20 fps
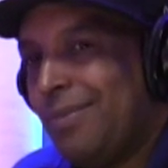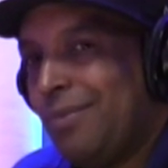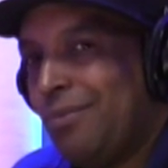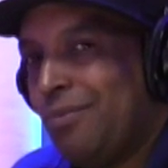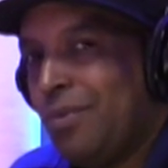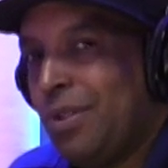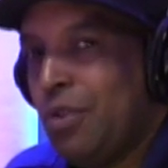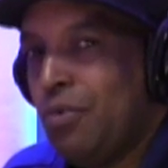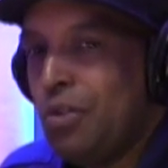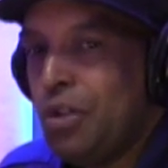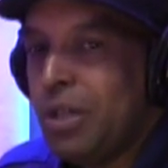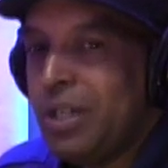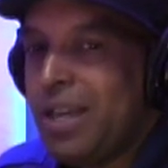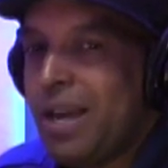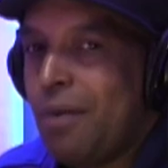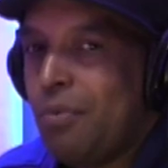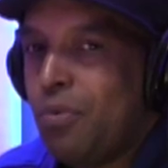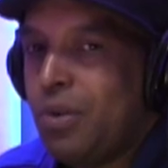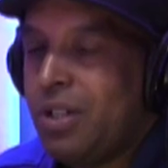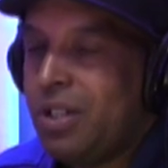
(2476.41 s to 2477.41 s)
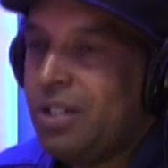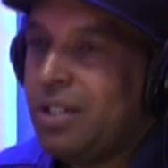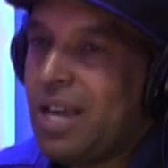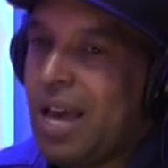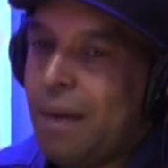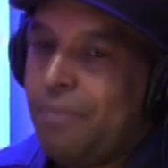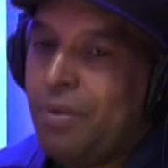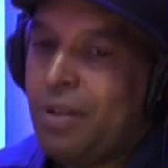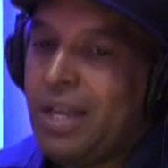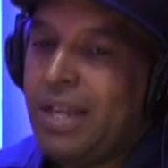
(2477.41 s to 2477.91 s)
when you look at what just
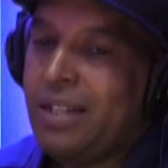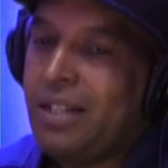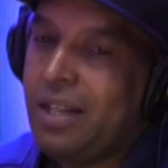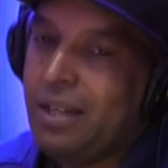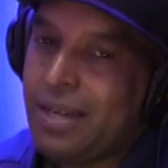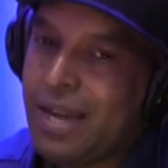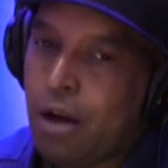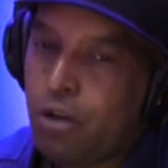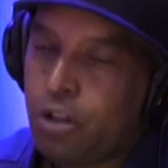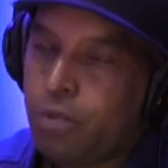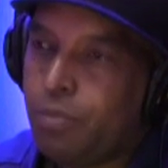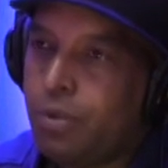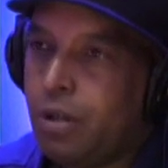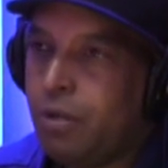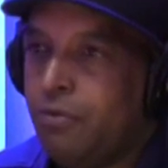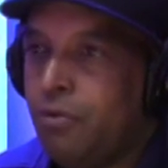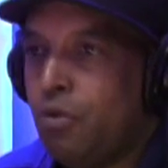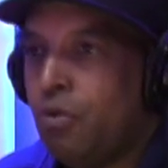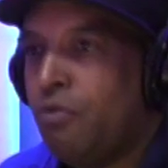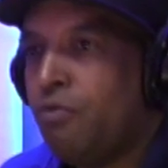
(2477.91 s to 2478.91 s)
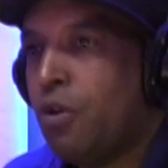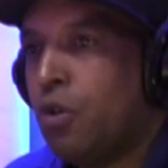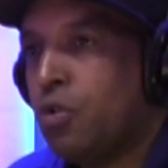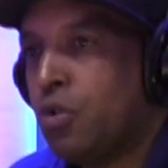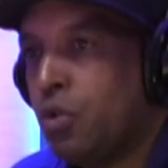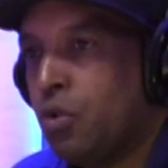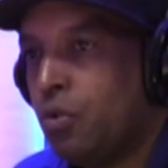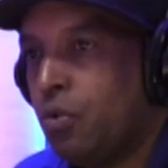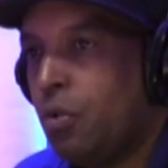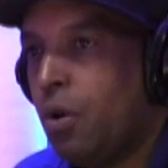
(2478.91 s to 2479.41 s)
happened, like the announcement of
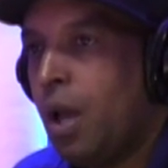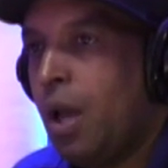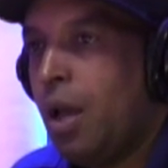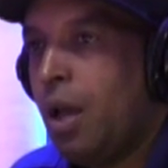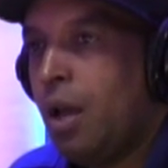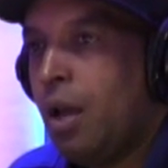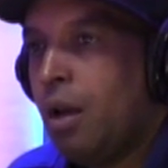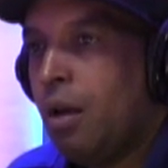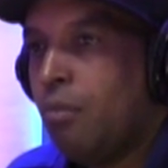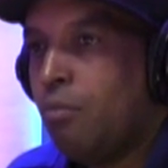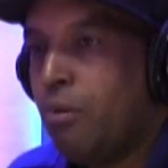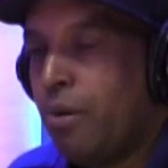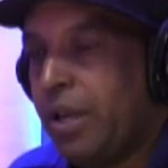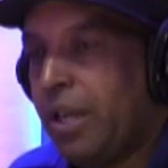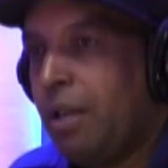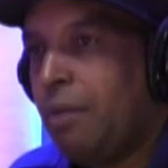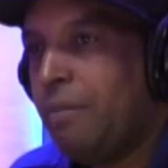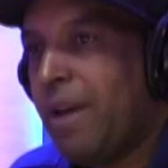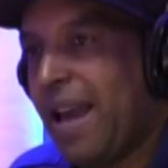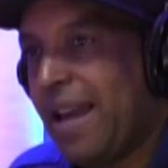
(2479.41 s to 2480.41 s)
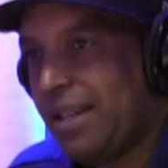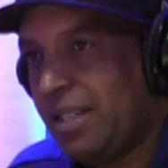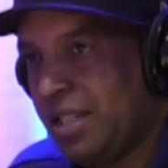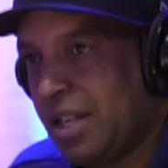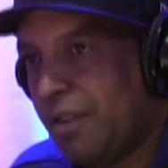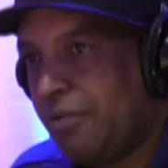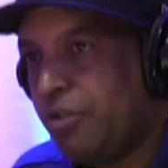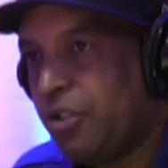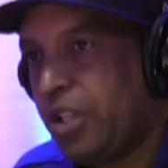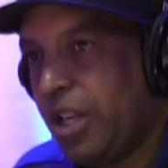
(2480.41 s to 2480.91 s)
Universal bringing back
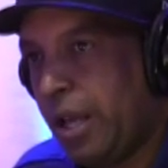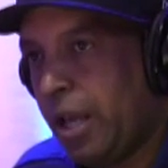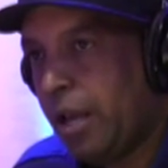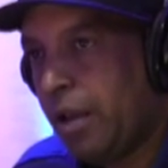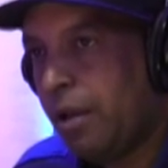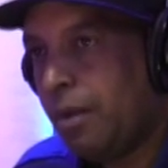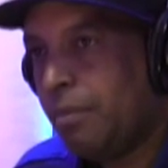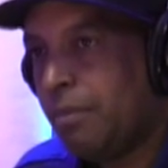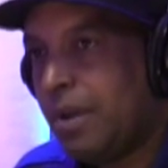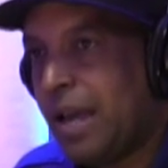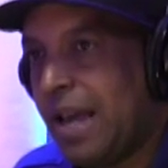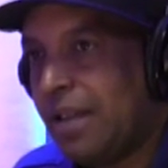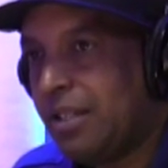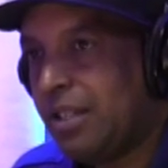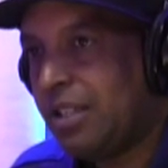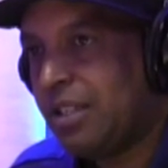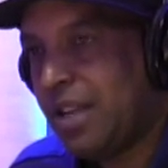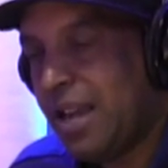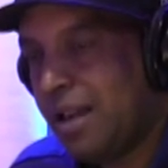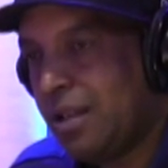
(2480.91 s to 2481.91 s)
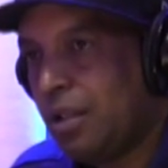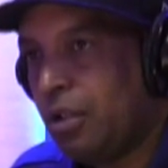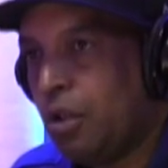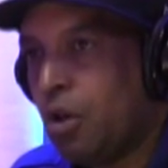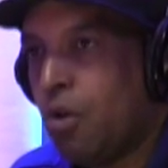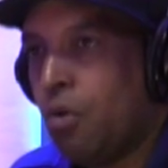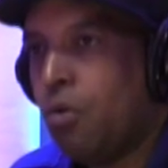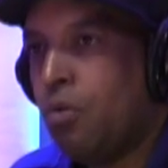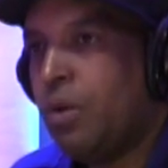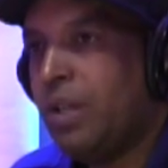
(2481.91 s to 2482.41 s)
Def Jam mm-hmm. as a mm-hmm.
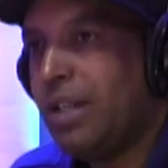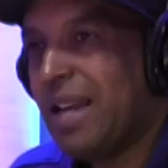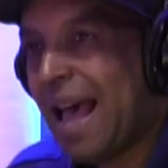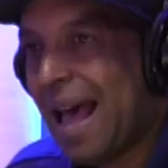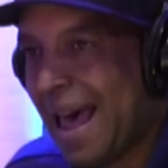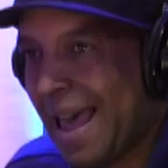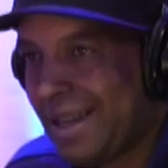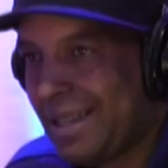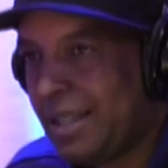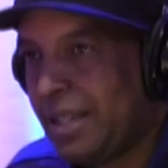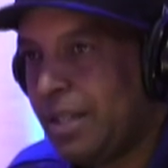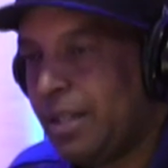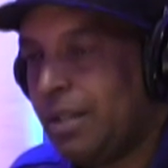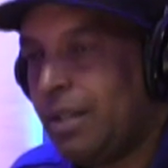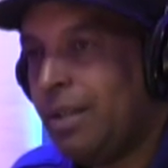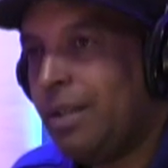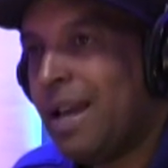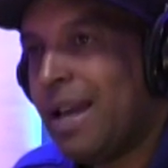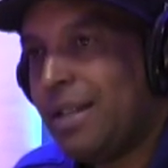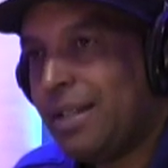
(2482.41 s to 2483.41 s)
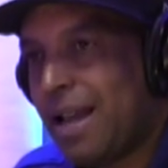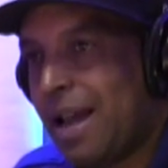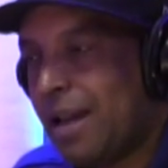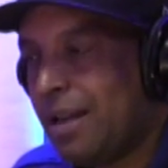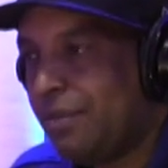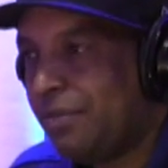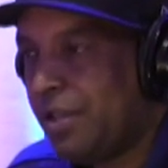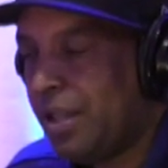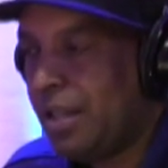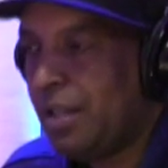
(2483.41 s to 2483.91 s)
standalone and island and that kind
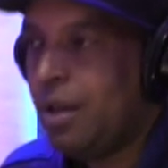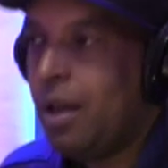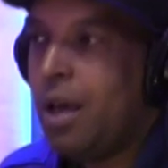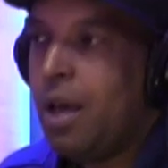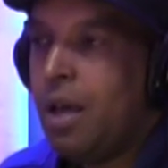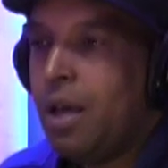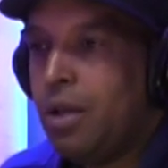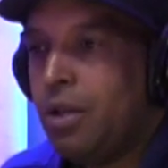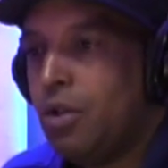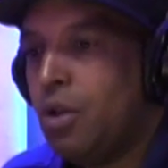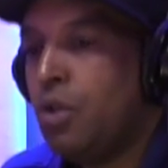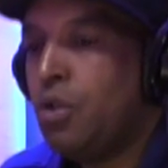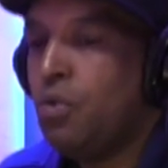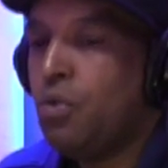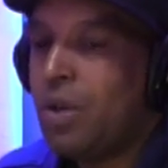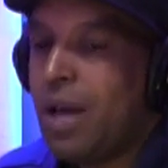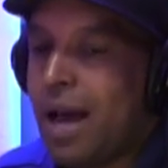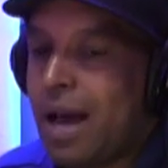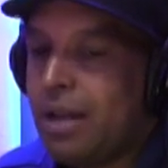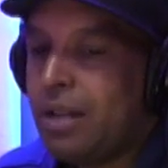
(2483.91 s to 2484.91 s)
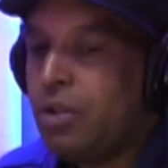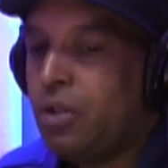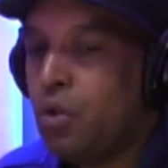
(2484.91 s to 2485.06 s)
of thing, you know, you kind of